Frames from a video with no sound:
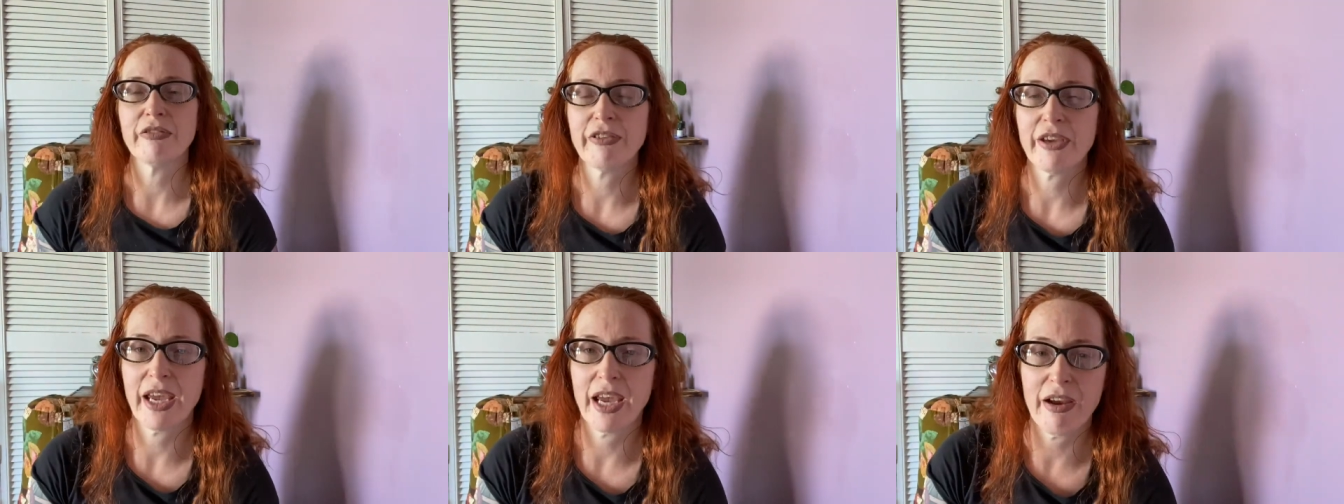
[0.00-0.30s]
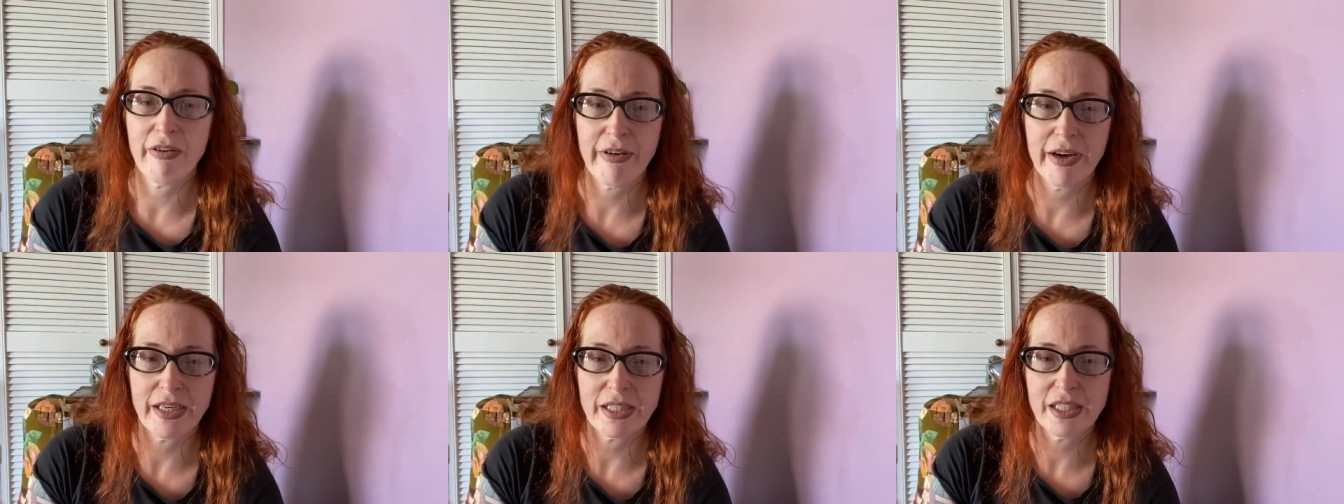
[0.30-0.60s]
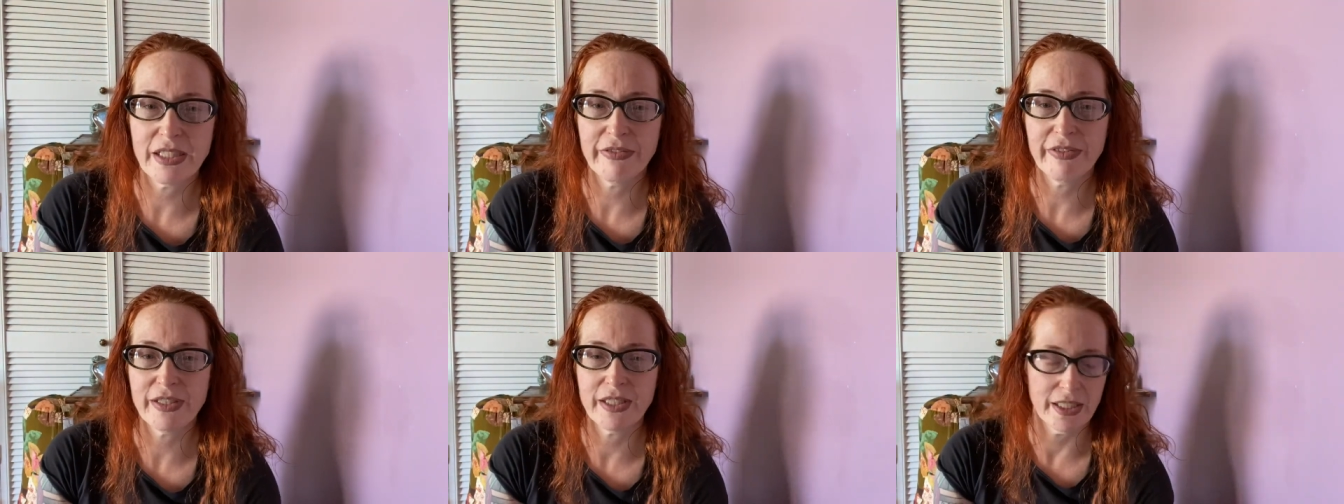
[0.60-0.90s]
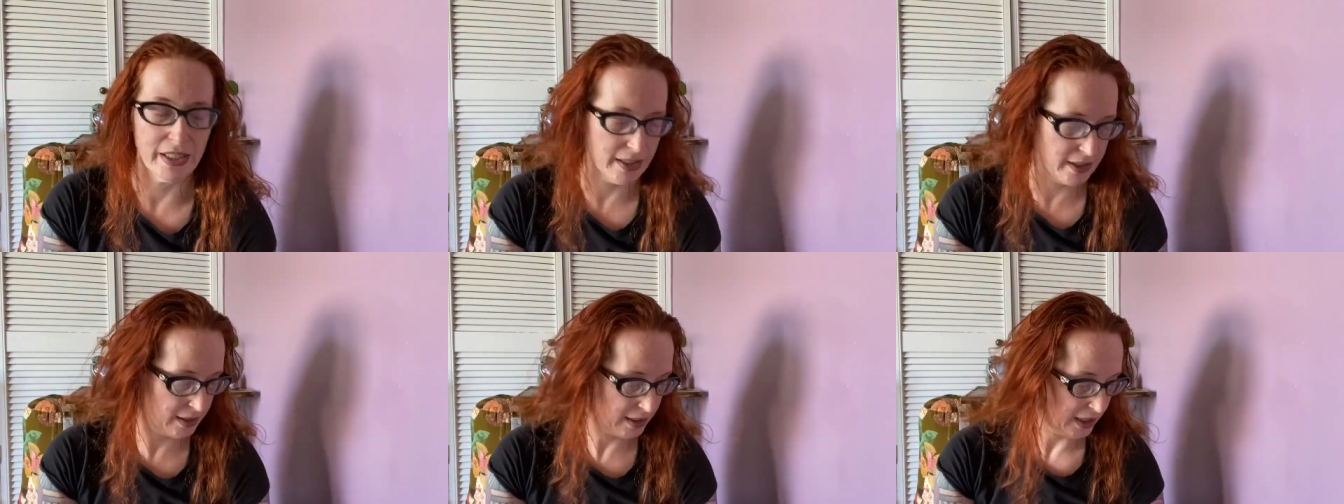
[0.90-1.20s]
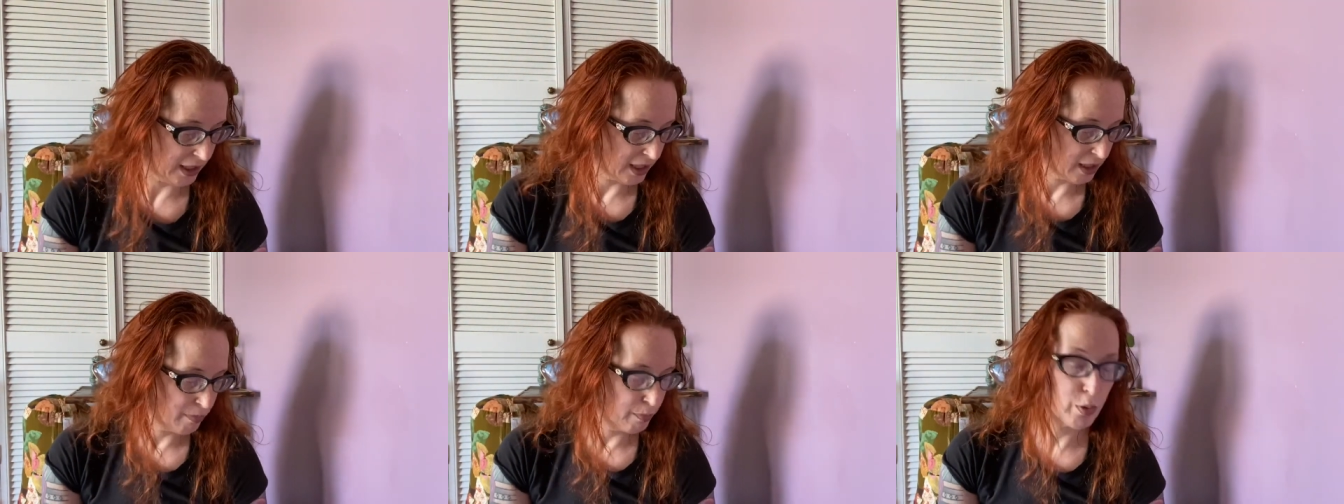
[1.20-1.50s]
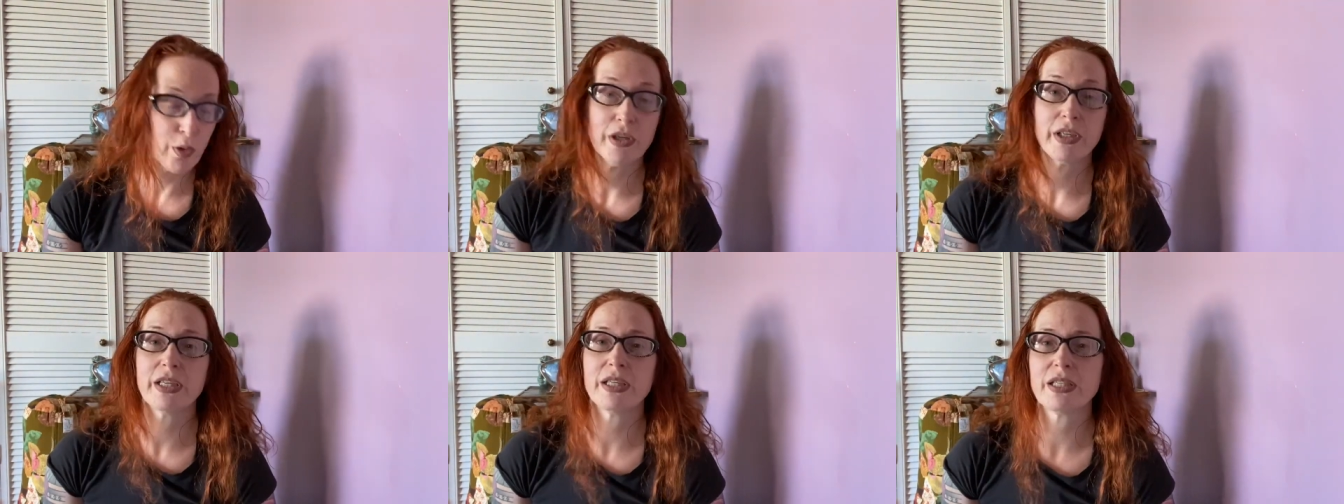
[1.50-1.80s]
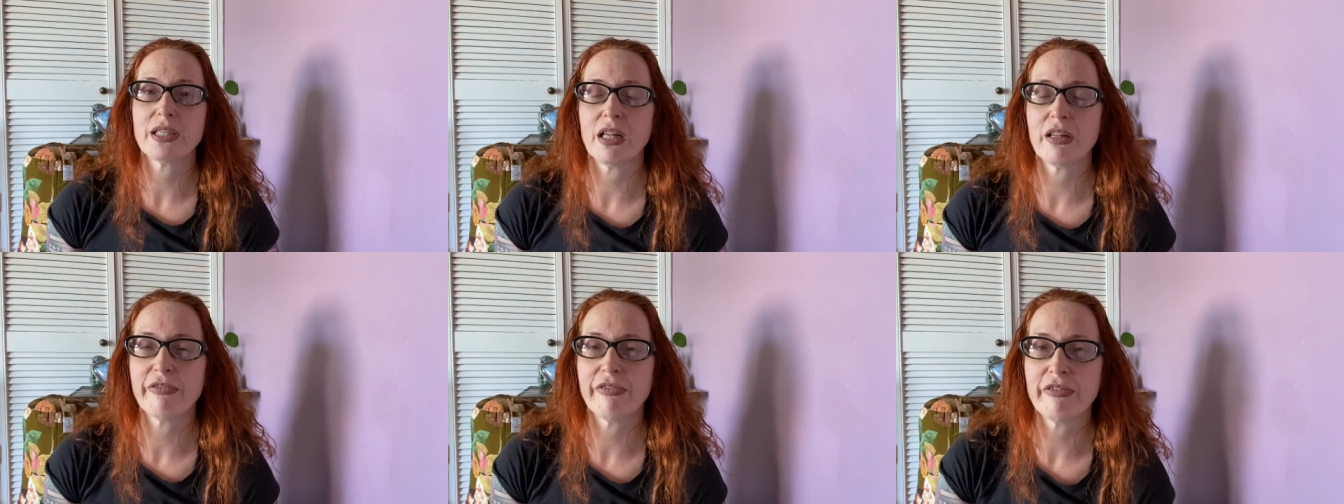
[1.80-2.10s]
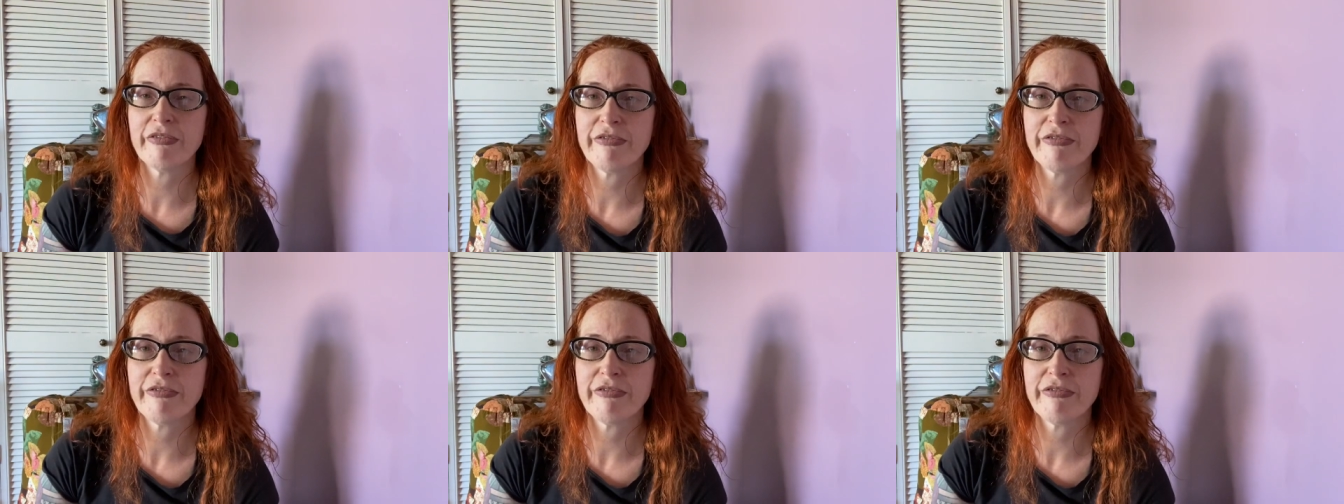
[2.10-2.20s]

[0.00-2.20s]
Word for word: care activities like booking yourself in